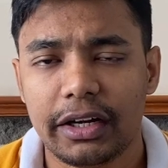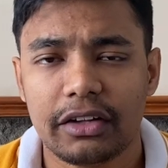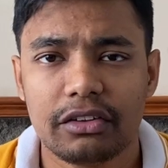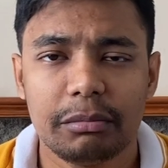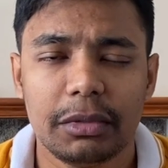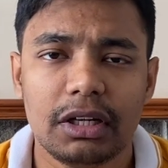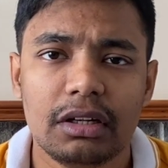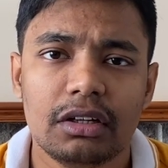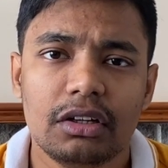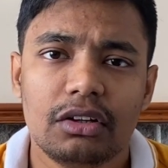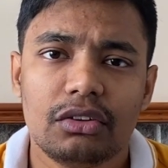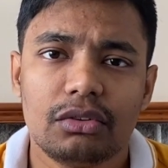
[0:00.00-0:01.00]
as a bill.
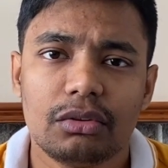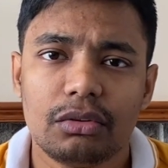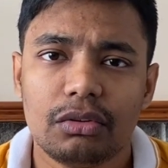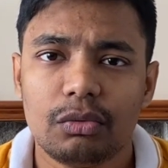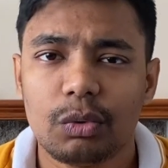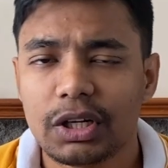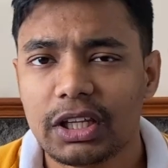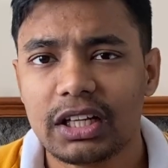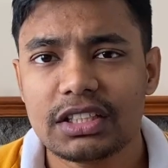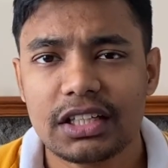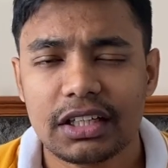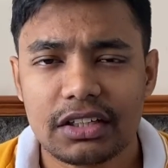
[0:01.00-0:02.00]
So what they'll
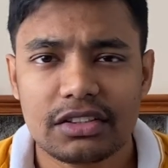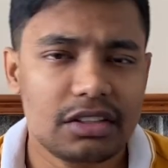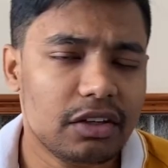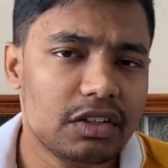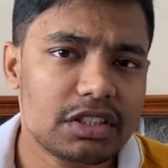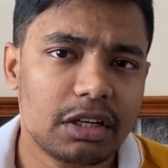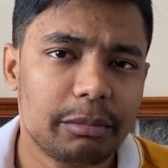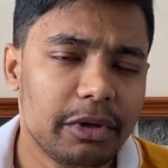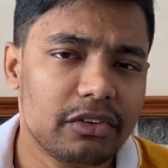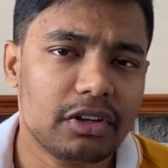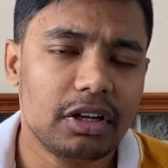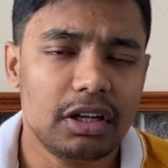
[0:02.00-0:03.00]
check is, they will check
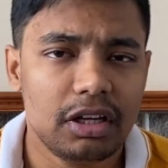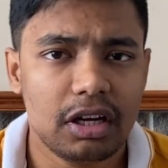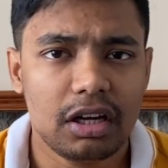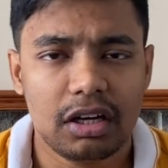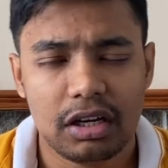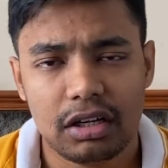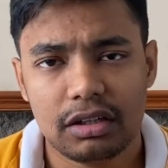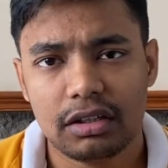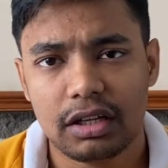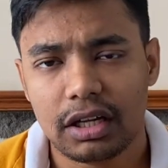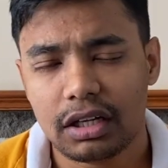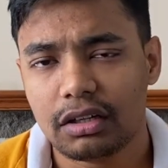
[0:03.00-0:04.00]
basically
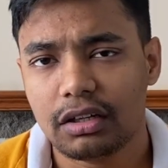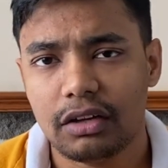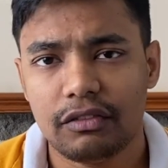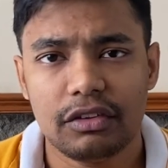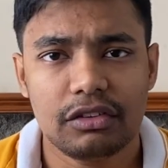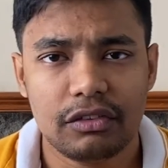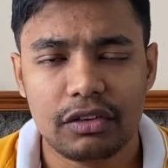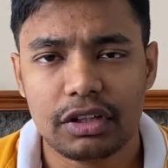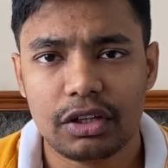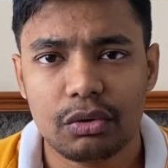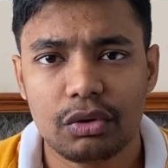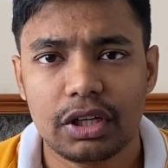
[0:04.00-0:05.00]
like, is
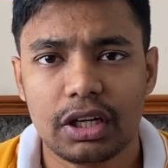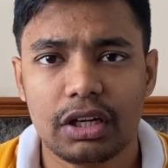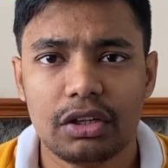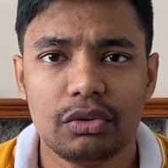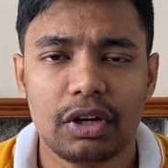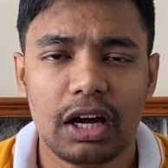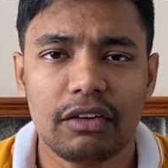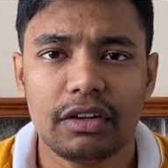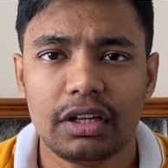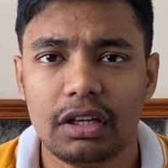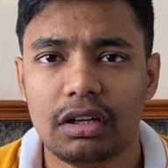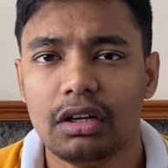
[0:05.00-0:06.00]
everything okay? You have
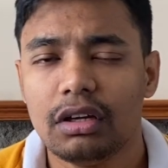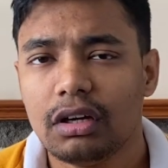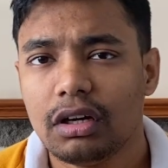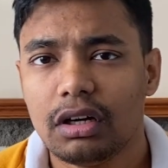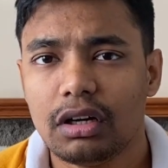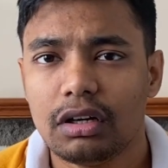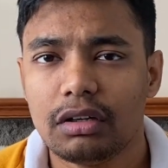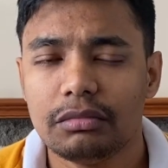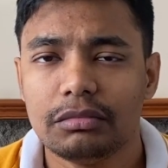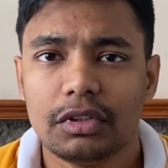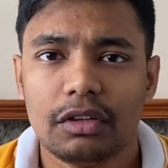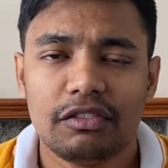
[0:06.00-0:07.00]
any
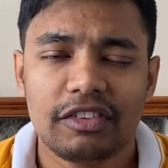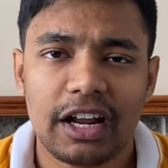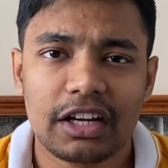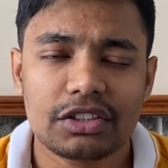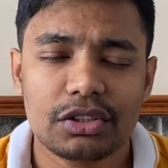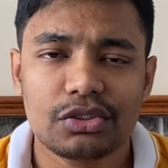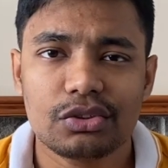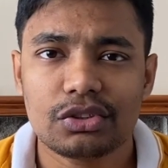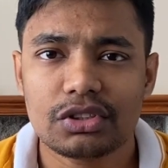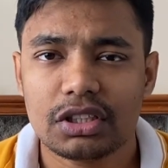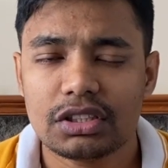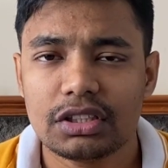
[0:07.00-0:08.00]
fractures or
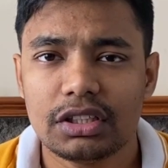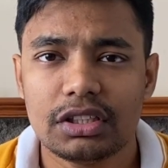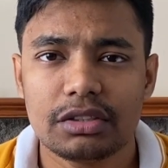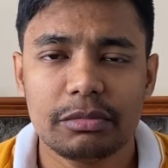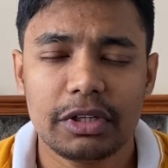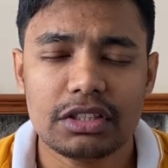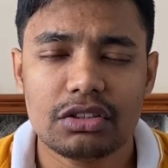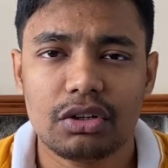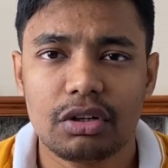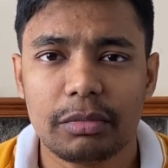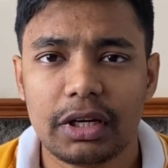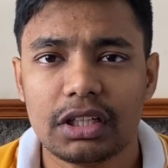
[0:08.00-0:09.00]
surgeries, major or
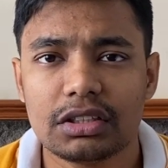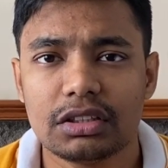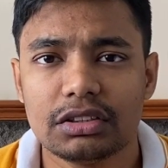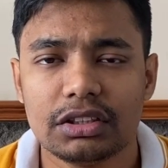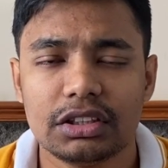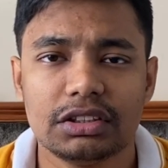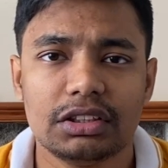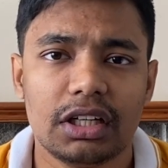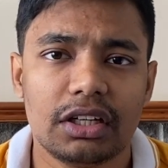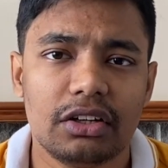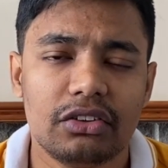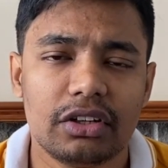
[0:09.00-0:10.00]
minor surgeries done
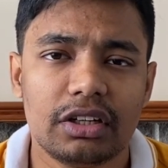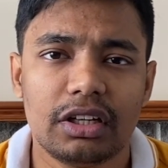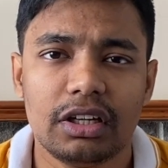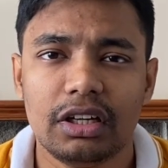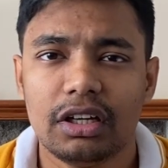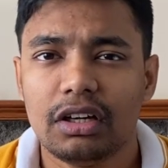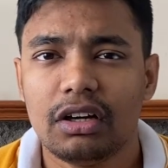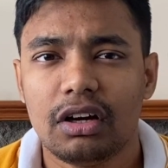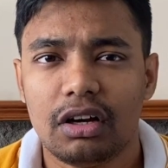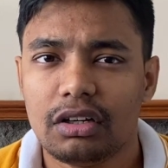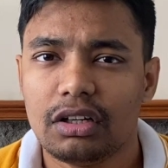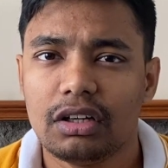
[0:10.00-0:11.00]
recently,
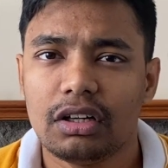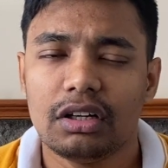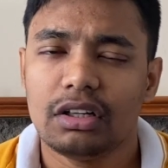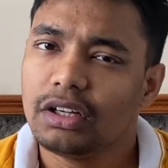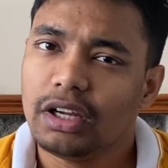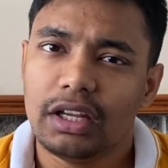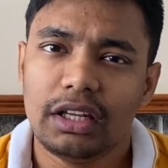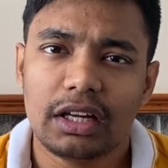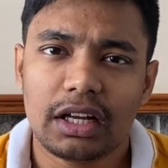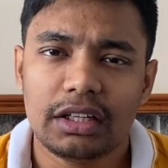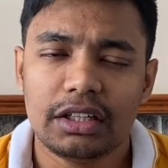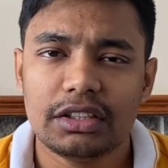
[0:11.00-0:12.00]
and any
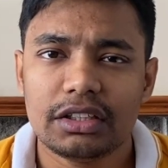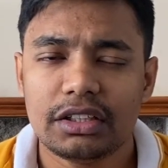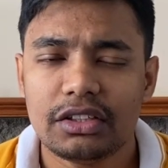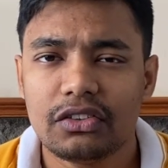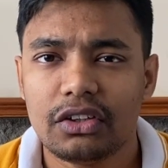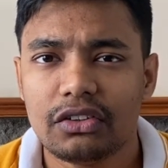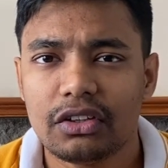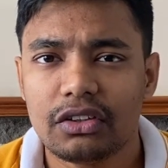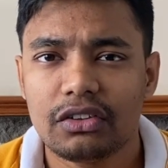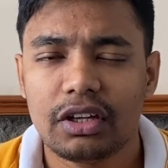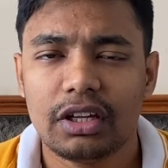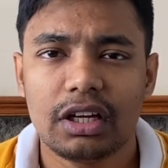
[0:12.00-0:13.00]
contingent diseases,
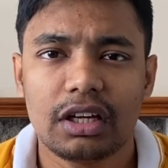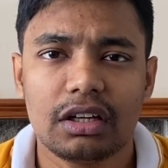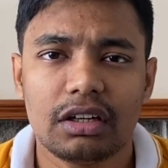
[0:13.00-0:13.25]
any